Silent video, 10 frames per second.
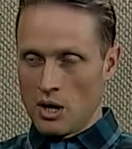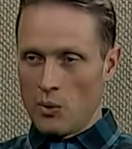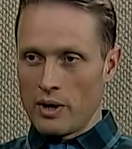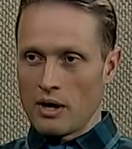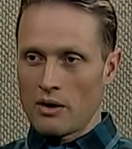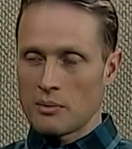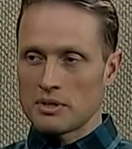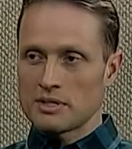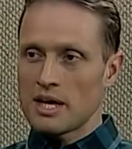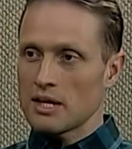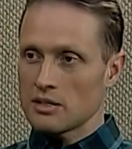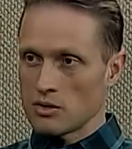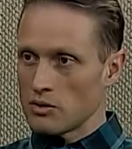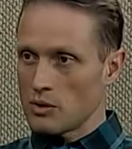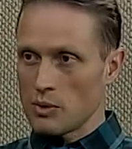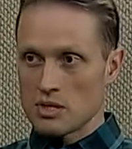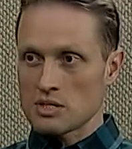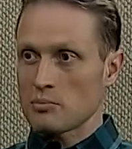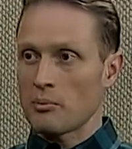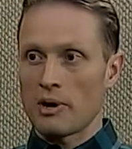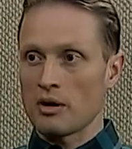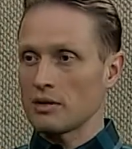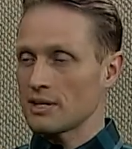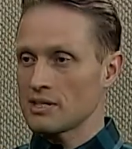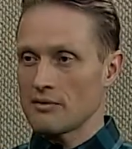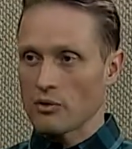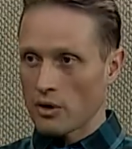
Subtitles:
we are able to take a tooth that we just prepared, like say for a